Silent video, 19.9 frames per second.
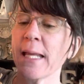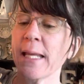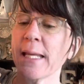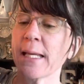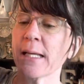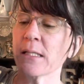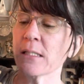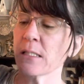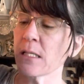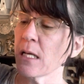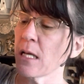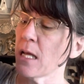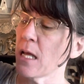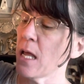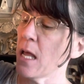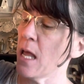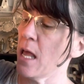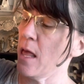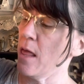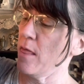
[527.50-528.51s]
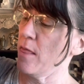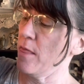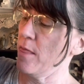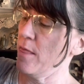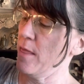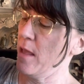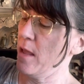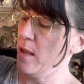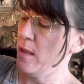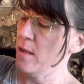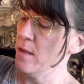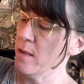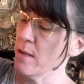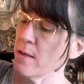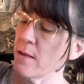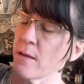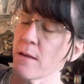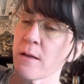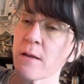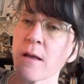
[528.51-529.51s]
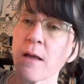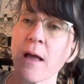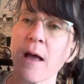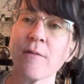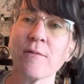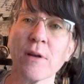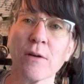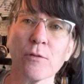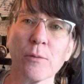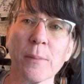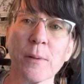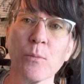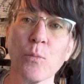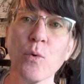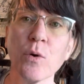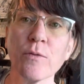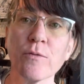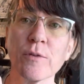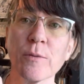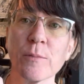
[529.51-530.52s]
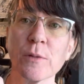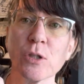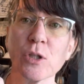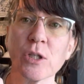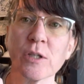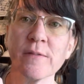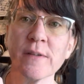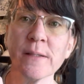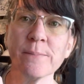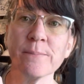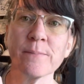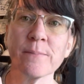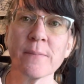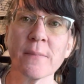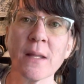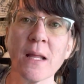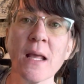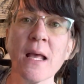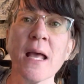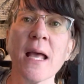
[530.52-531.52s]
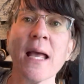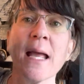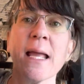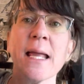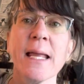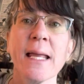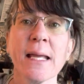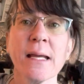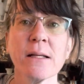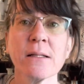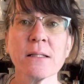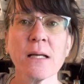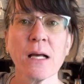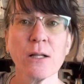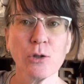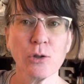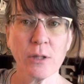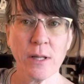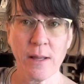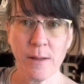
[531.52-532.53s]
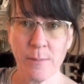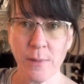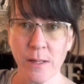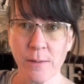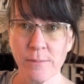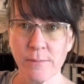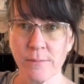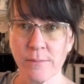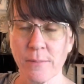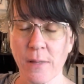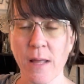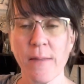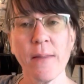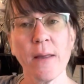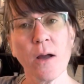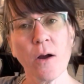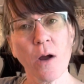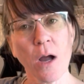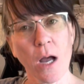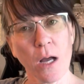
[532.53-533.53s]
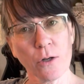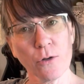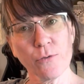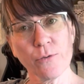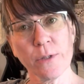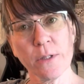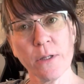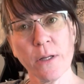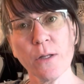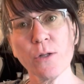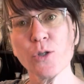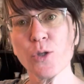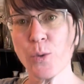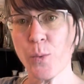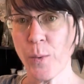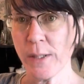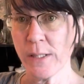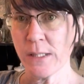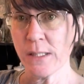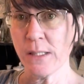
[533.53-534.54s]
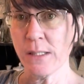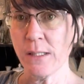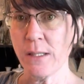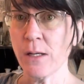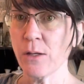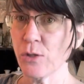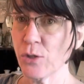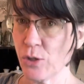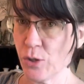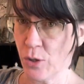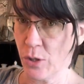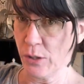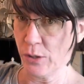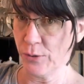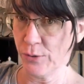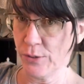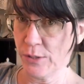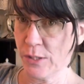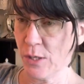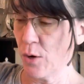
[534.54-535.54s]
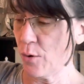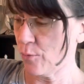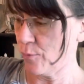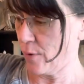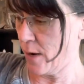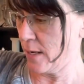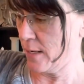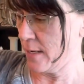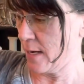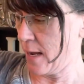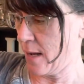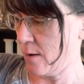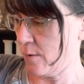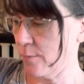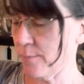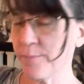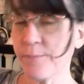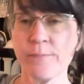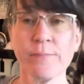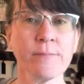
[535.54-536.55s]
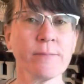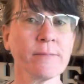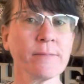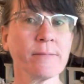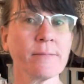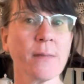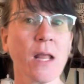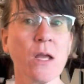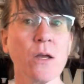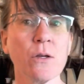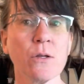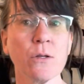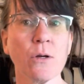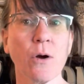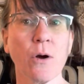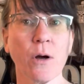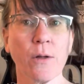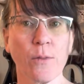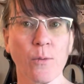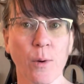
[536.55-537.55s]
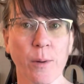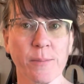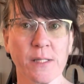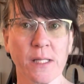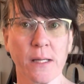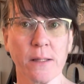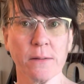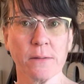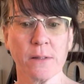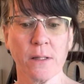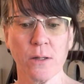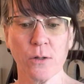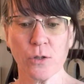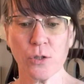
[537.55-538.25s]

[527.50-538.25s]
And they have never been worn from the look of it. And I looked them up and they are $120 right now on the website.